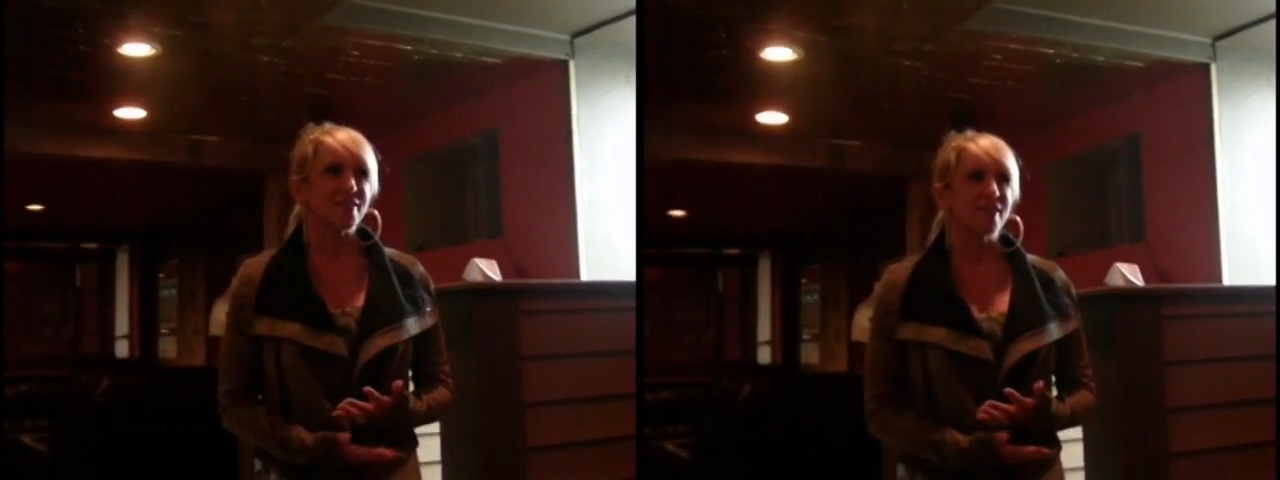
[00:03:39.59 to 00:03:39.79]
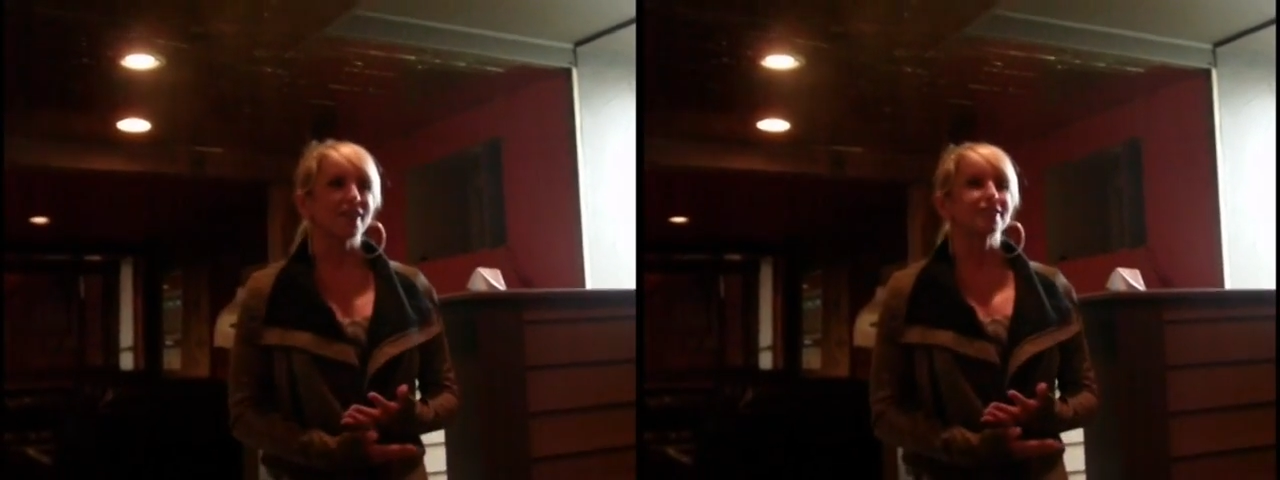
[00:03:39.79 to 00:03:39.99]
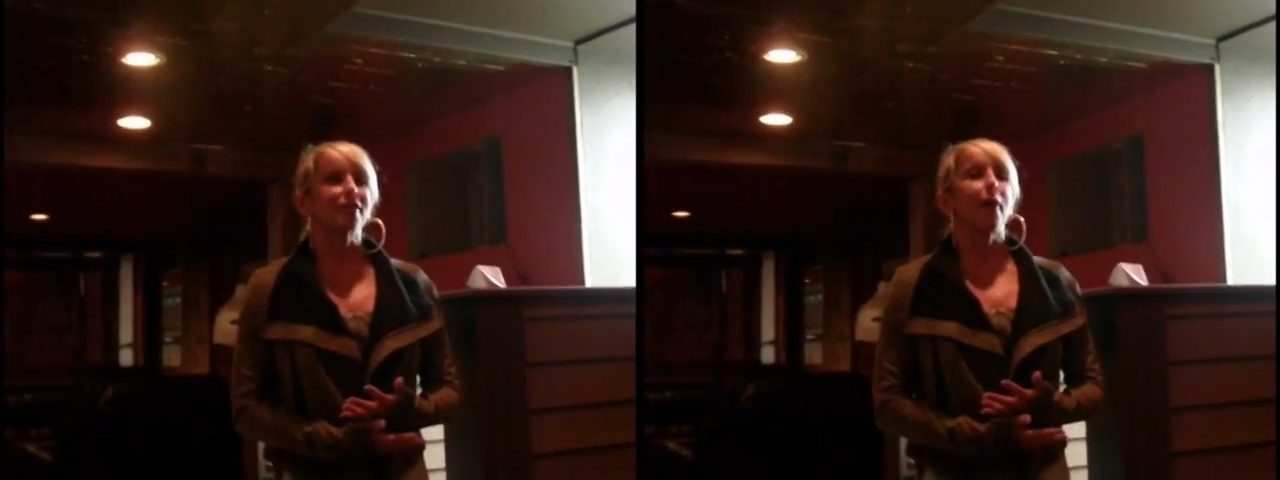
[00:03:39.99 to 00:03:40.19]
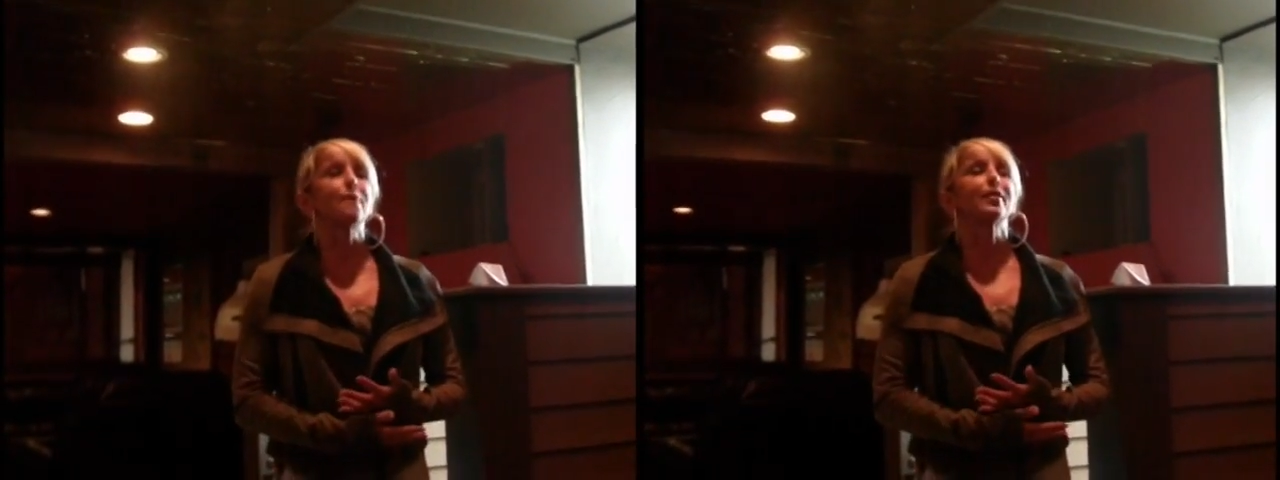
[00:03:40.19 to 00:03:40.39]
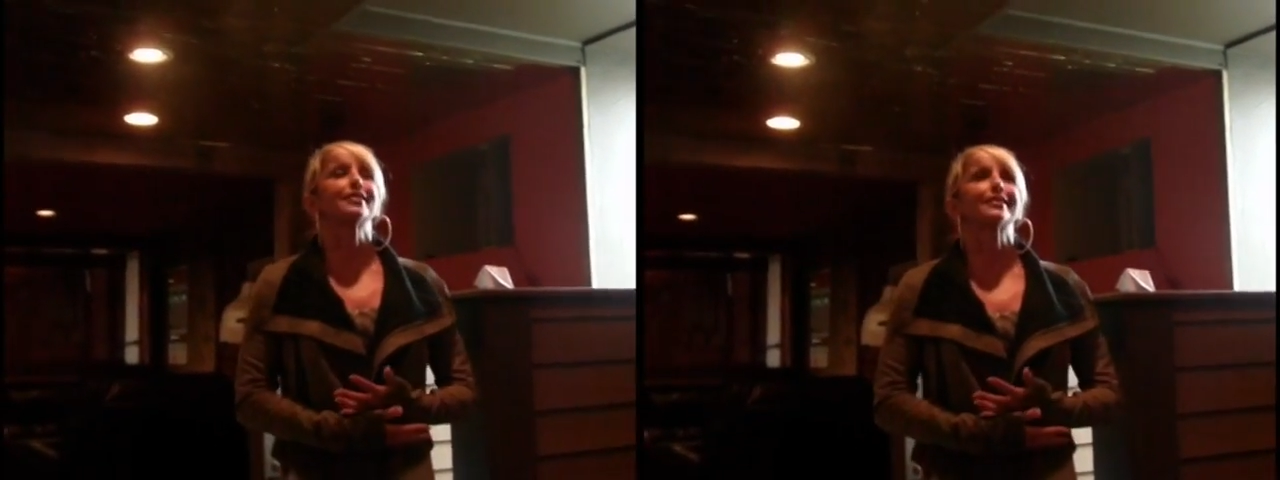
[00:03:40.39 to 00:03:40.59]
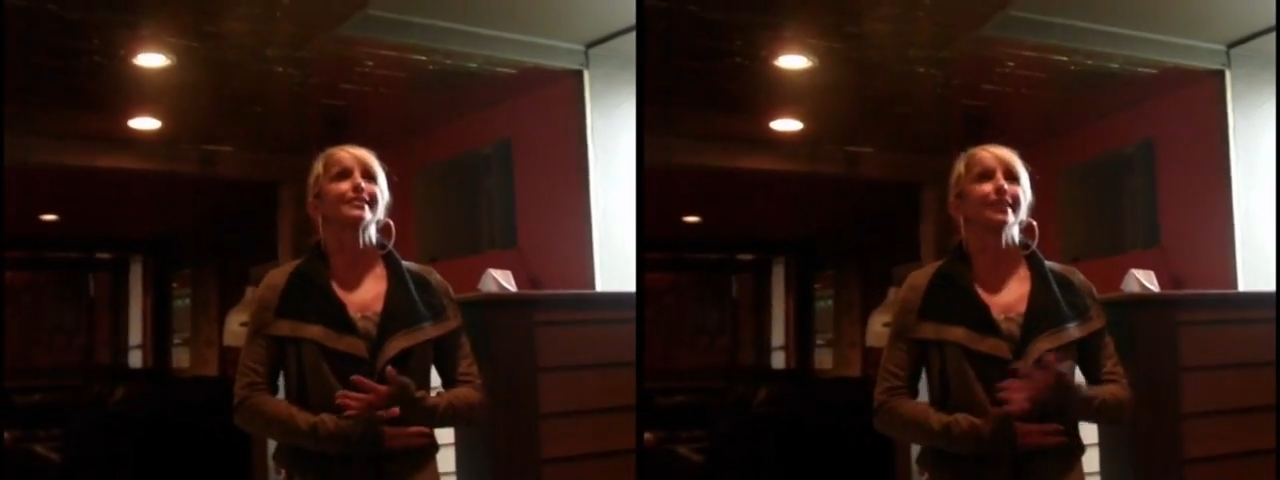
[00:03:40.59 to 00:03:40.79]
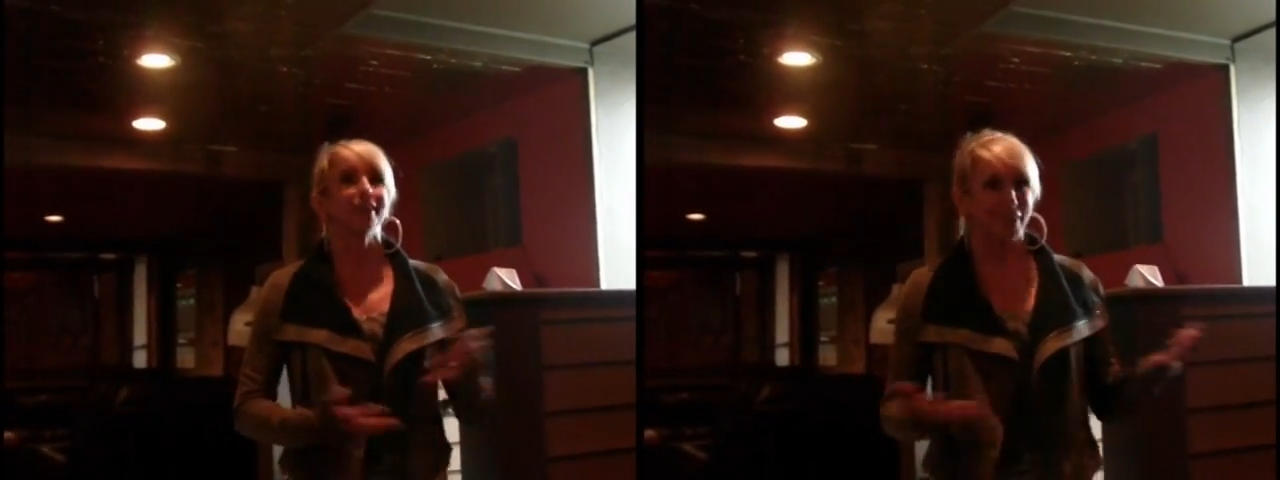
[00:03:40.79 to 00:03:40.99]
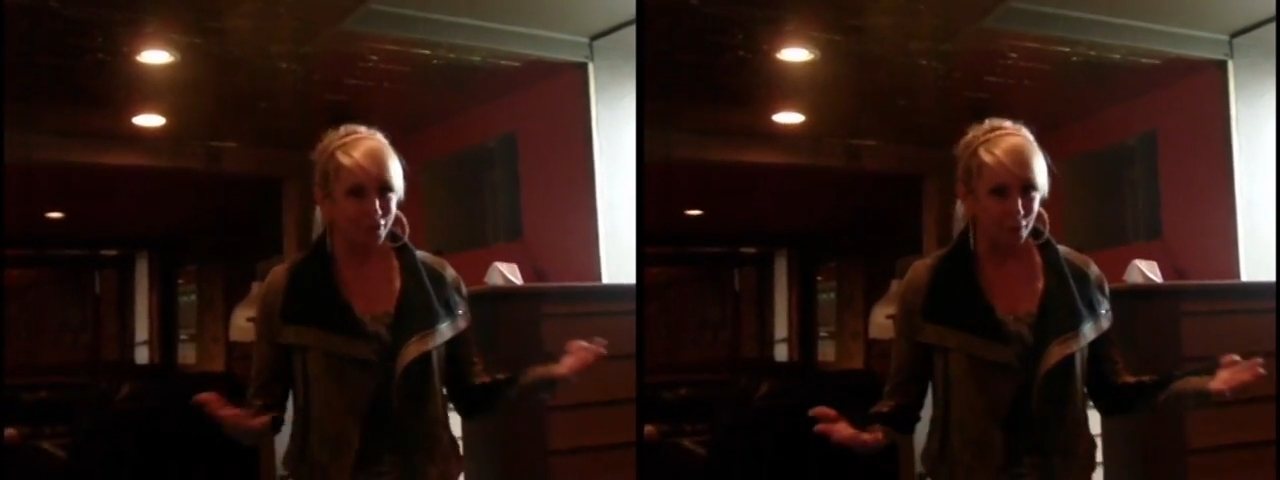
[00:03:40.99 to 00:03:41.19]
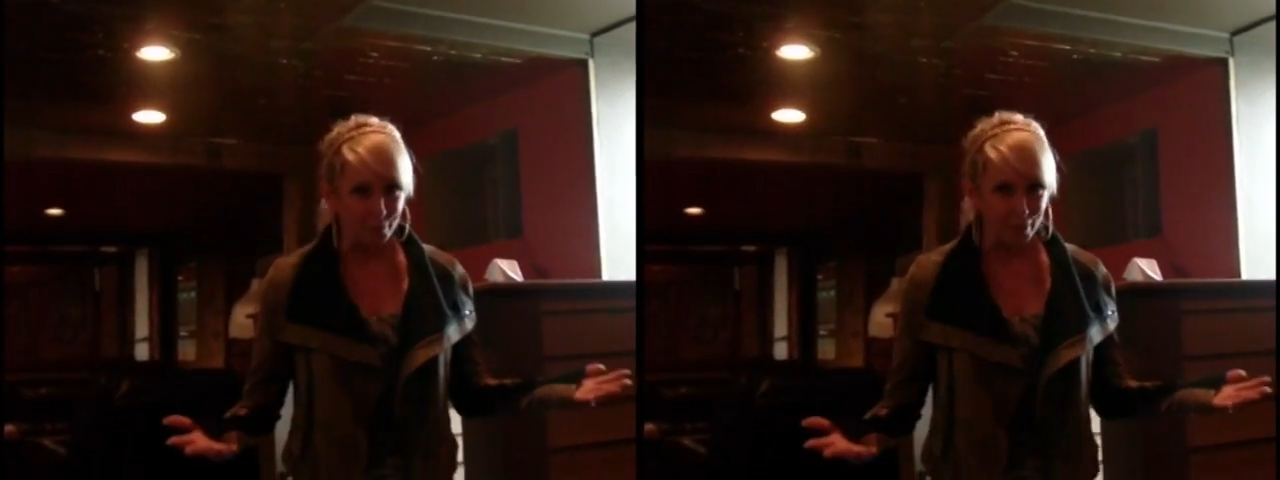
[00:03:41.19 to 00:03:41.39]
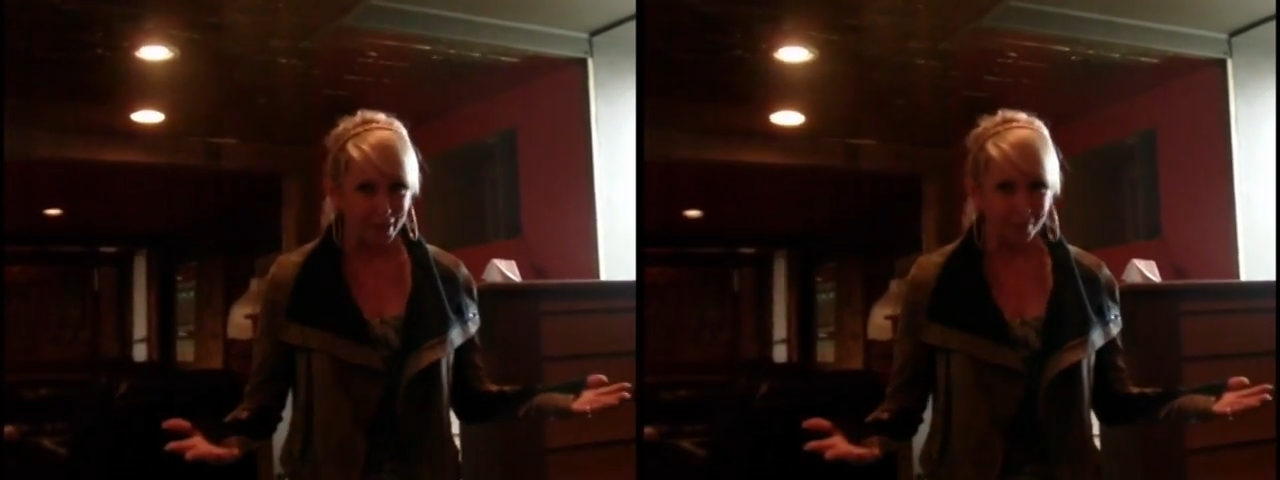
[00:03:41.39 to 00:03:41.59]
There's a bazillion
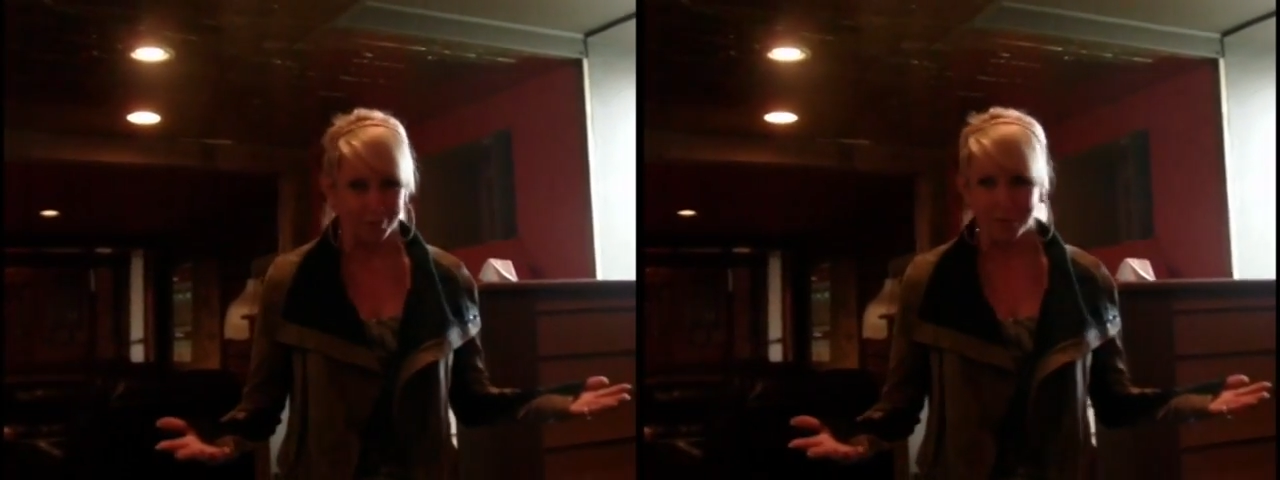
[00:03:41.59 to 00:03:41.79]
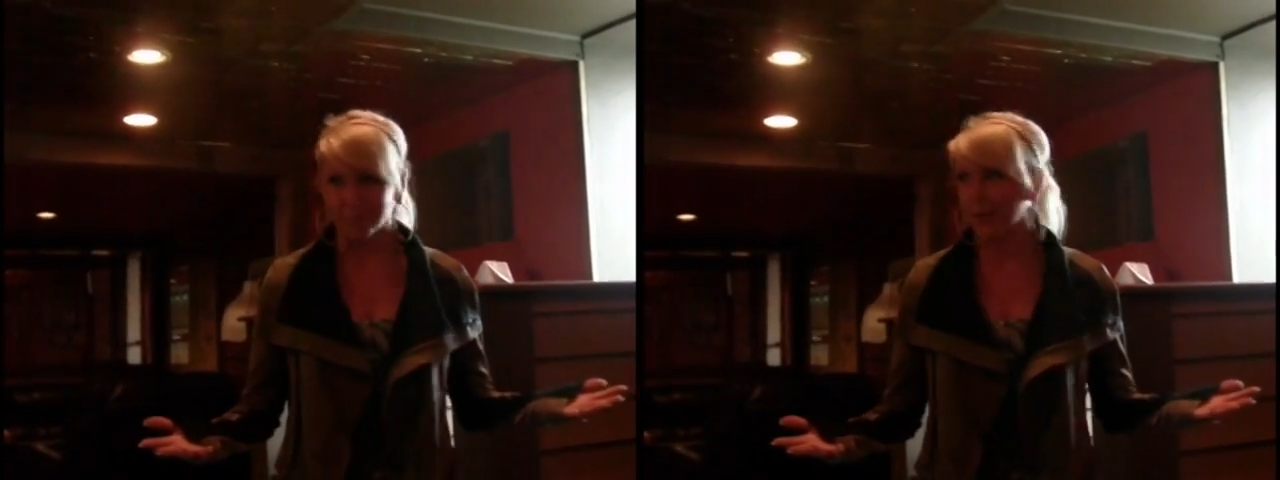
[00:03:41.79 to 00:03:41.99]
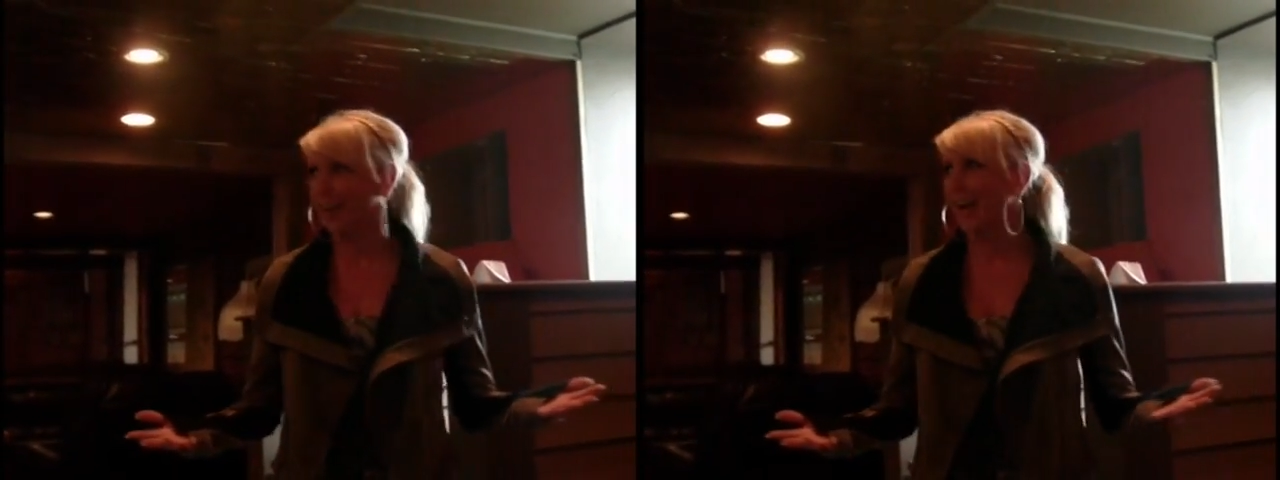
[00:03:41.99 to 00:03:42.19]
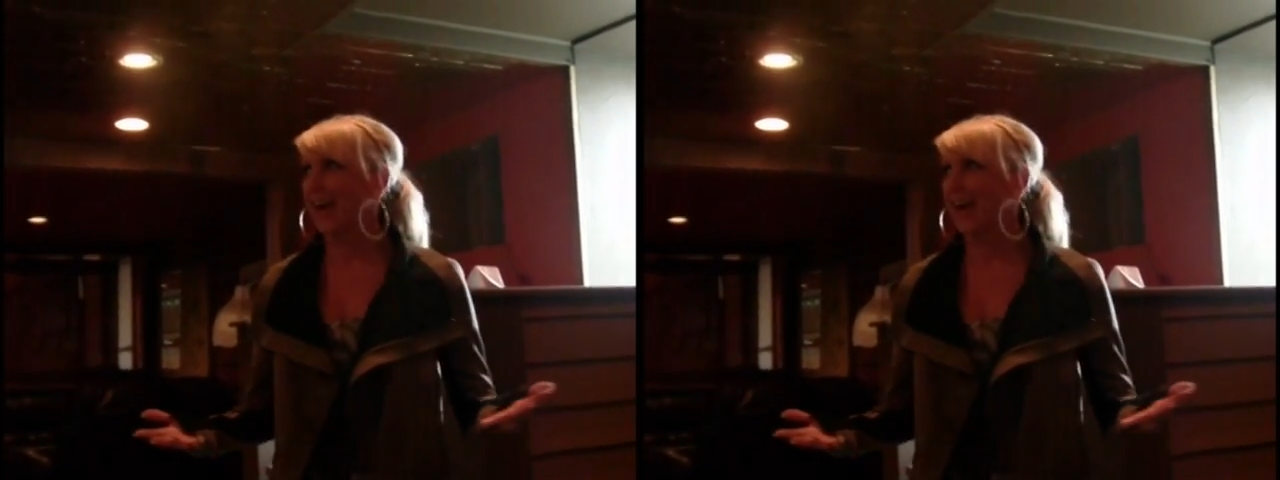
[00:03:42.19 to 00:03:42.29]
obese people